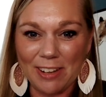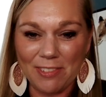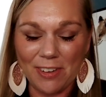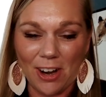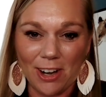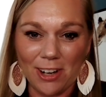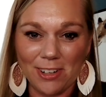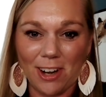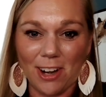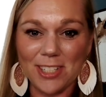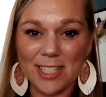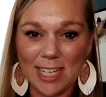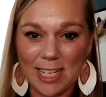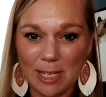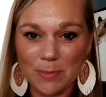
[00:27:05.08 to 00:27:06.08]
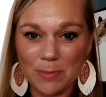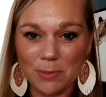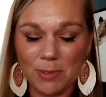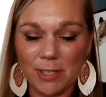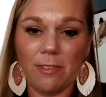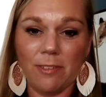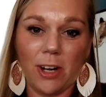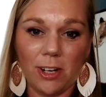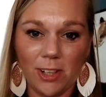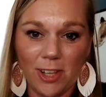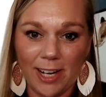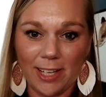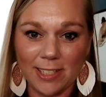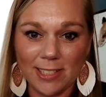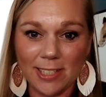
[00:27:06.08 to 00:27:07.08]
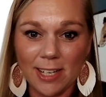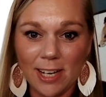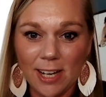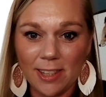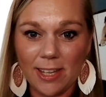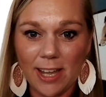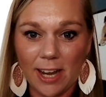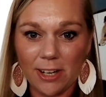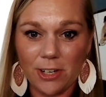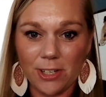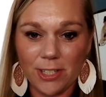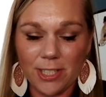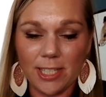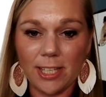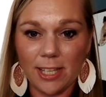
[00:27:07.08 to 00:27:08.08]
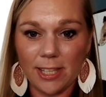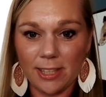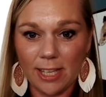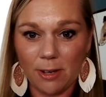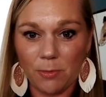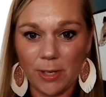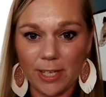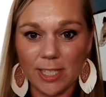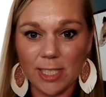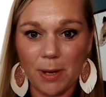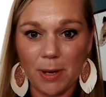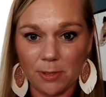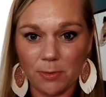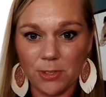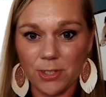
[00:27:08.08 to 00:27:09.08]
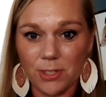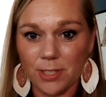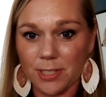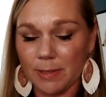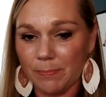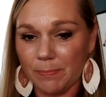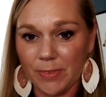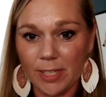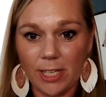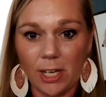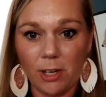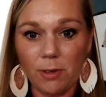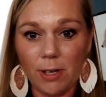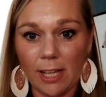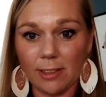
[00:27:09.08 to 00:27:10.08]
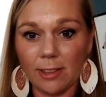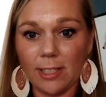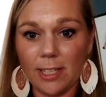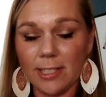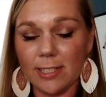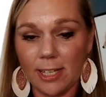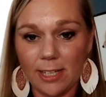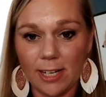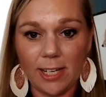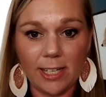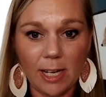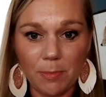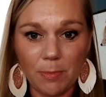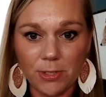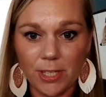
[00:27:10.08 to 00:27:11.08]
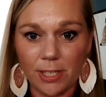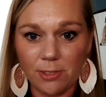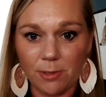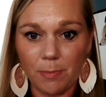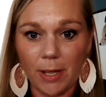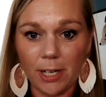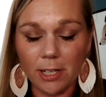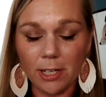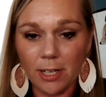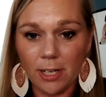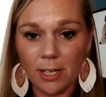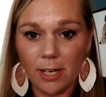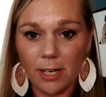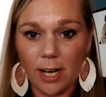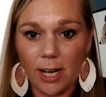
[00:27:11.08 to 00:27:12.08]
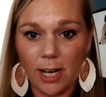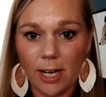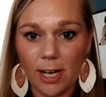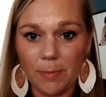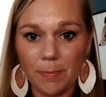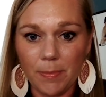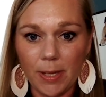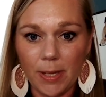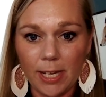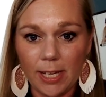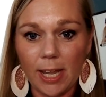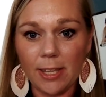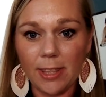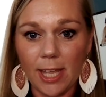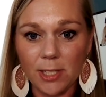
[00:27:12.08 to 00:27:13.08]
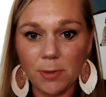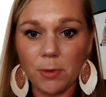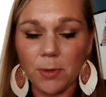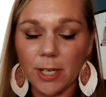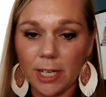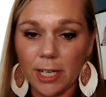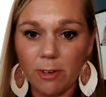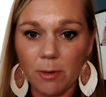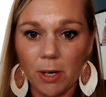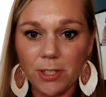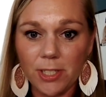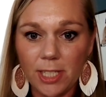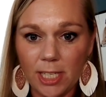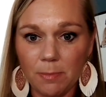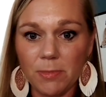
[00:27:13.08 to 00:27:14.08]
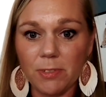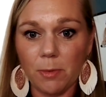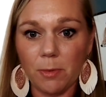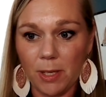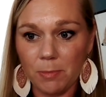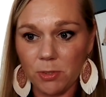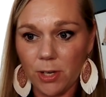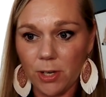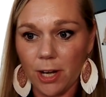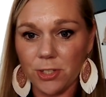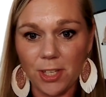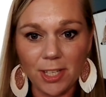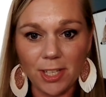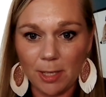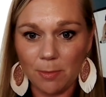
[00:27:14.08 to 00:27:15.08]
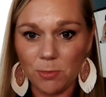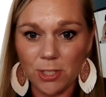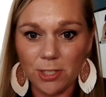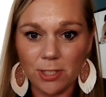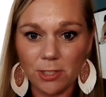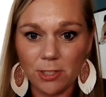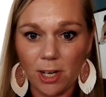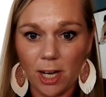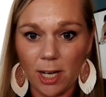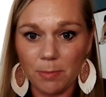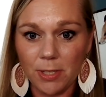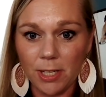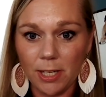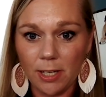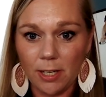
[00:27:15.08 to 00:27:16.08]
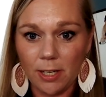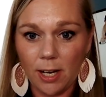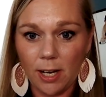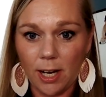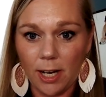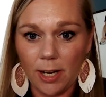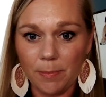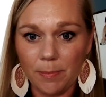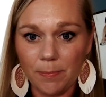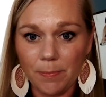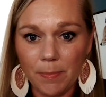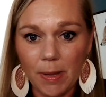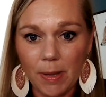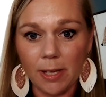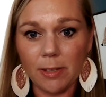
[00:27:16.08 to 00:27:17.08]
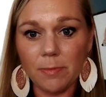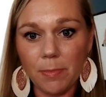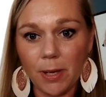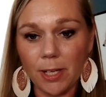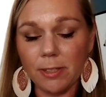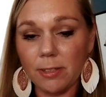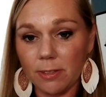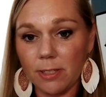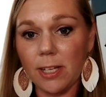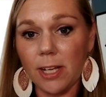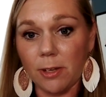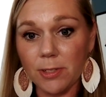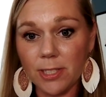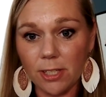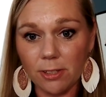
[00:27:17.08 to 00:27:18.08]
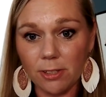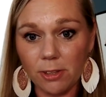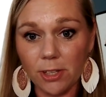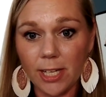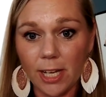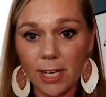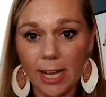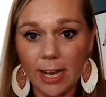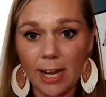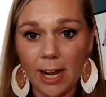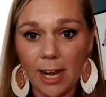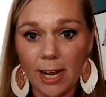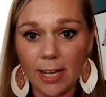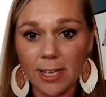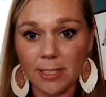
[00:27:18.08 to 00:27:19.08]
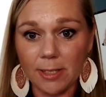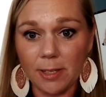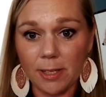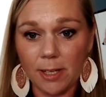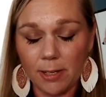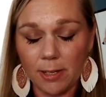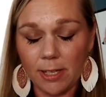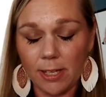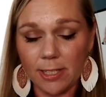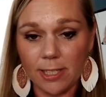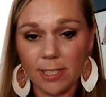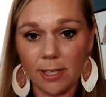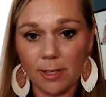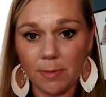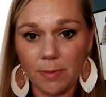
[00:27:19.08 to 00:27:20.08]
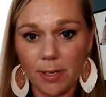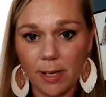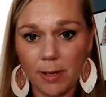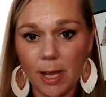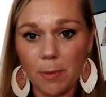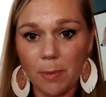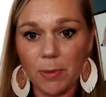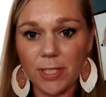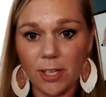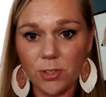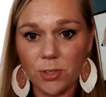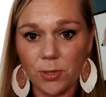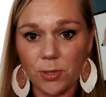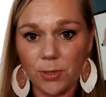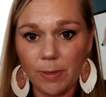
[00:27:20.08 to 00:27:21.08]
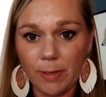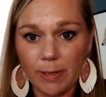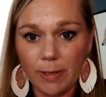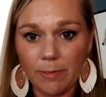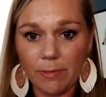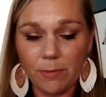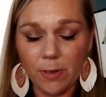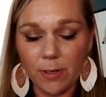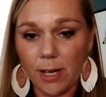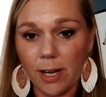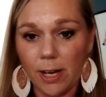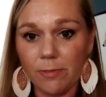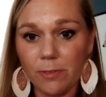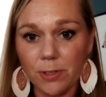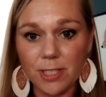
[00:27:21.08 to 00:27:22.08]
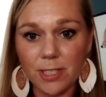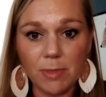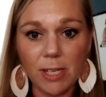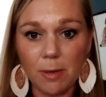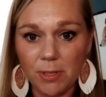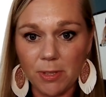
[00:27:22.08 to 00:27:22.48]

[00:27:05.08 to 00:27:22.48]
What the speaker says: our teams, we give our clients the accuracy that we expect, which is at least a 98% or better. And that's what we're getting from our teams from the abstraction that Kim just described. But still looking at AI as a potential for sometime in the